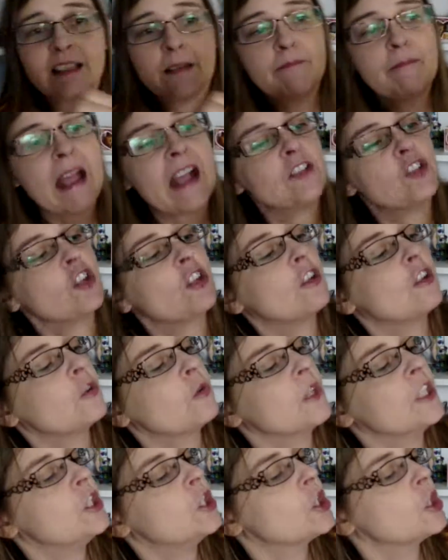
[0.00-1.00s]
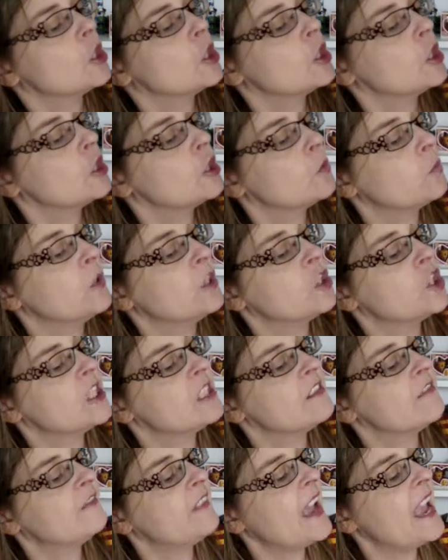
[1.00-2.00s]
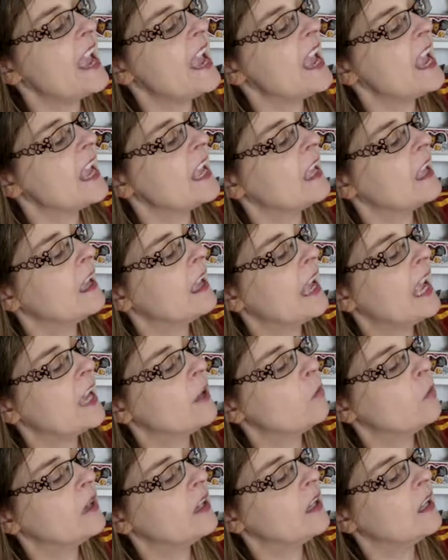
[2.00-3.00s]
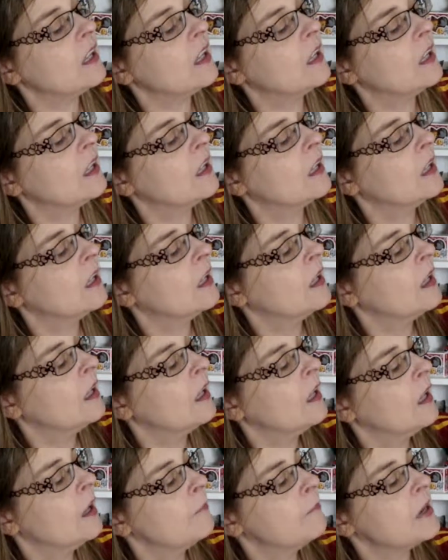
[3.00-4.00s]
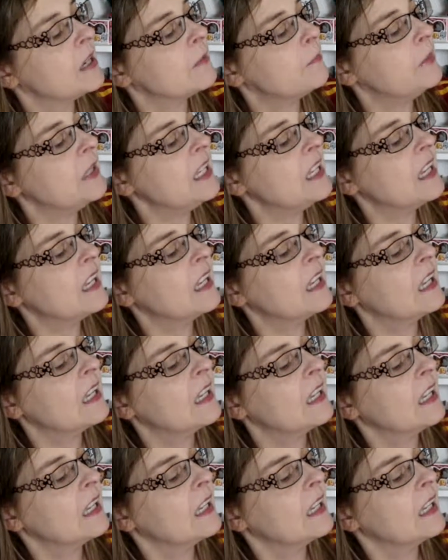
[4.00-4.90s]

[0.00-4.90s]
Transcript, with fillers: some magical creatures, which is Fang, Hedwig, Buckbeak,